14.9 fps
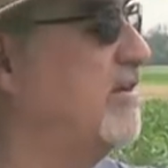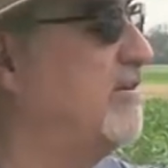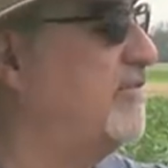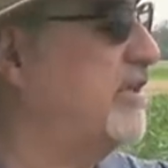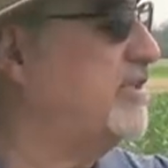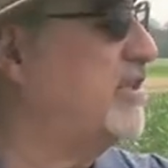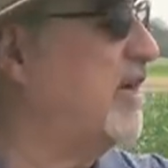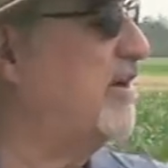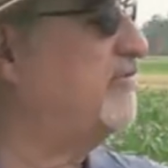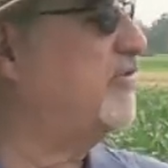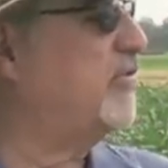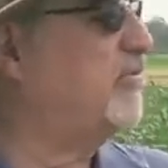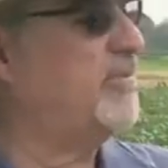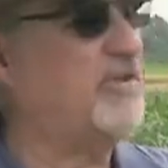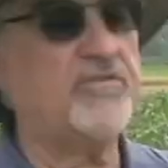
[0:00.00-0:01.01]

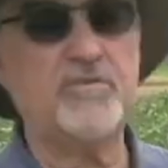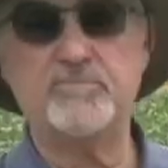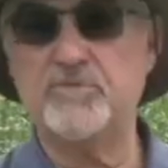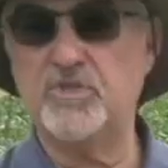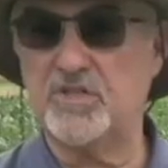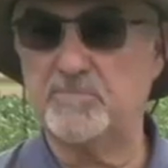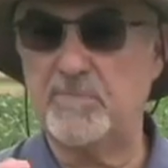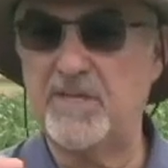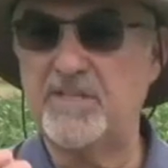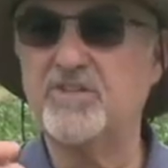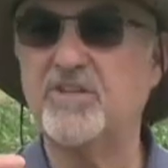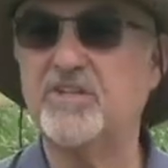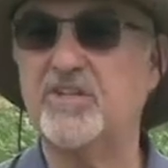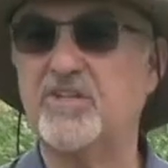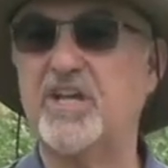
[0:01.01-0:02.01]
Phytophthora, Pythium, just based
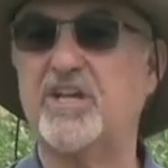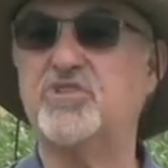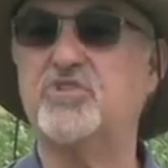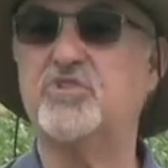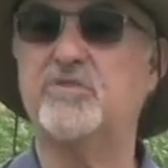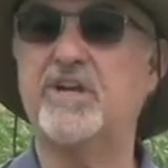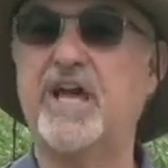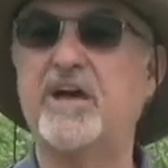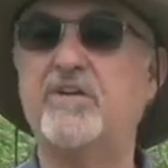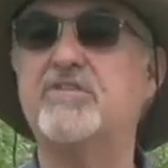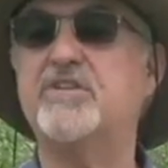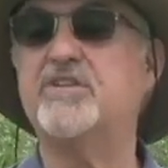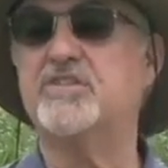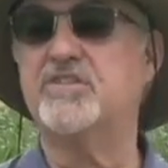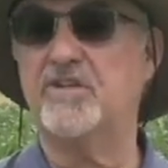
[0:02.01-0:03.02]
on the texture and how
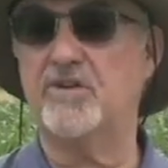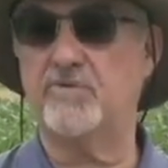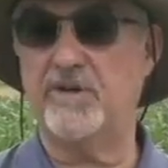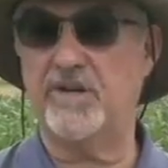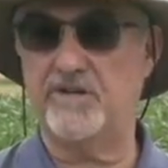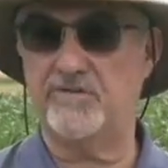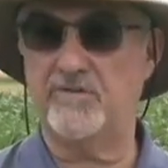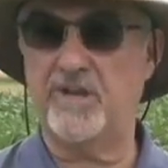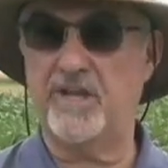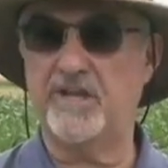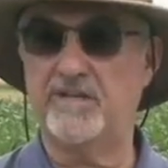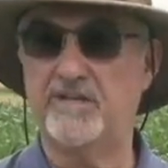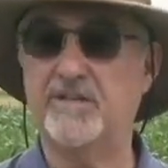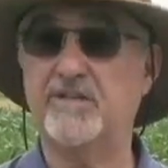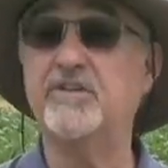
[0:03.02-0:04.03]
they disintegrate in your
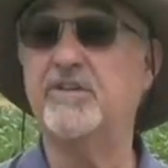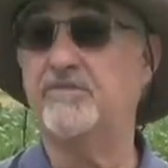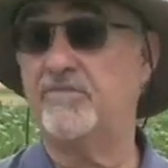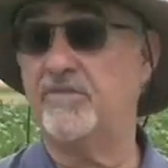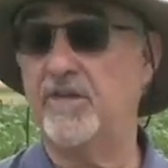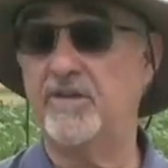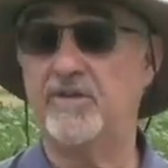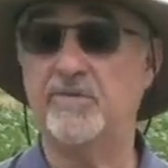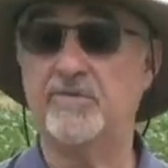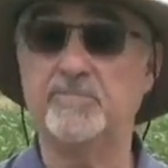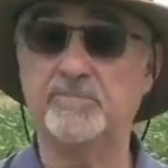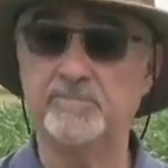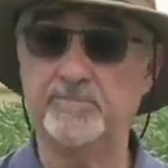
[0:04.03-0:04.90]
hand, and if they do.